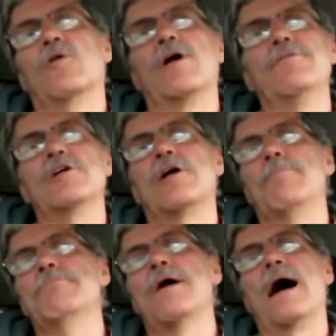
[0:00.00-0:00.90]
Or I have to
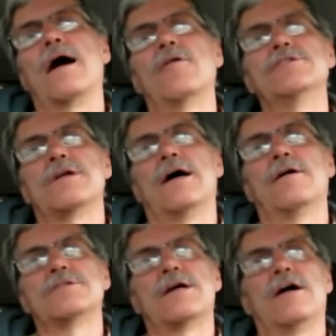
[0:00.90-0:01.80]
come hours and
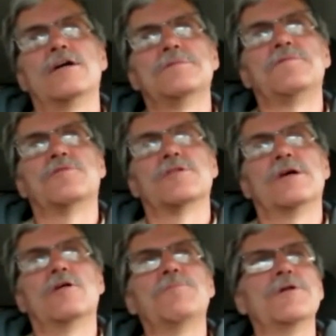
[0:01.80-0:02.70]
hours and hours before
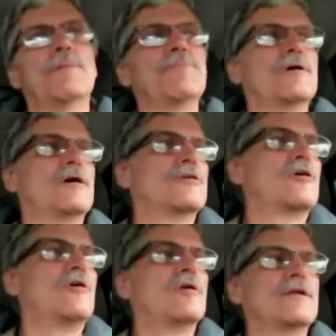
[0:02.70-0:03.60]
they open up uh, the
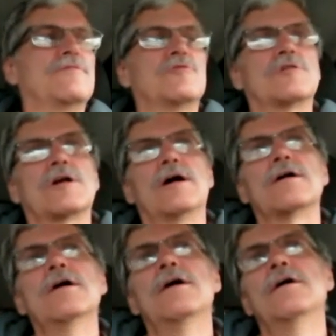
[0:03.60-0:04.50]
hall at 4
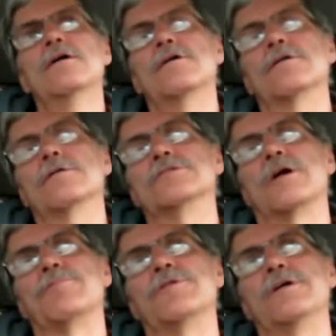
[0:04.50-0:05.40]
o'clock, you know, and
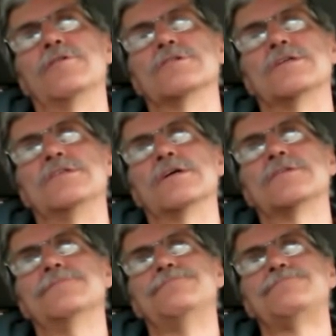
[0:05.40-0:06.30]
supper here is at
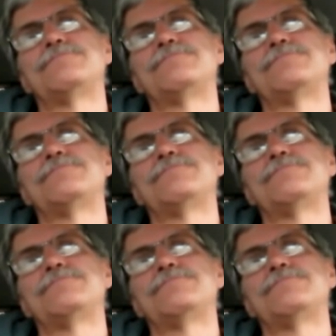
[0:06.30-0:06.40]
6.